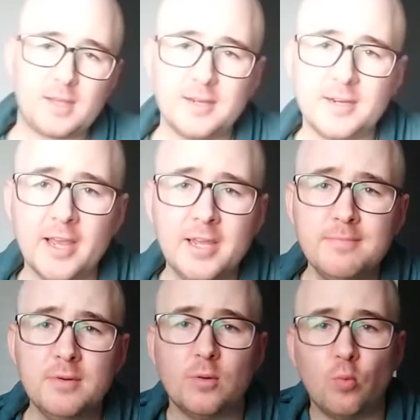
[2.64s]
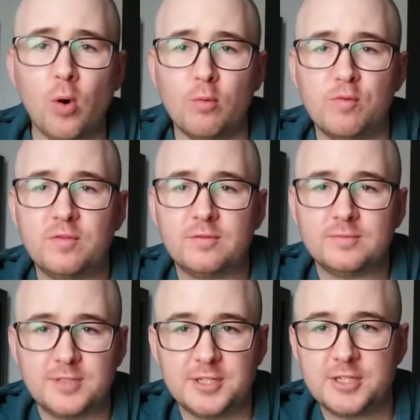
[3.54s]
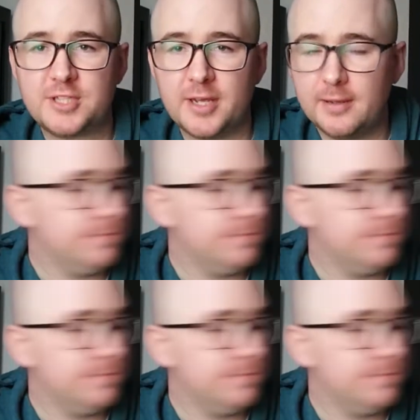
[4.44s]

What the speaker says: Name? Wolf. Did you see it?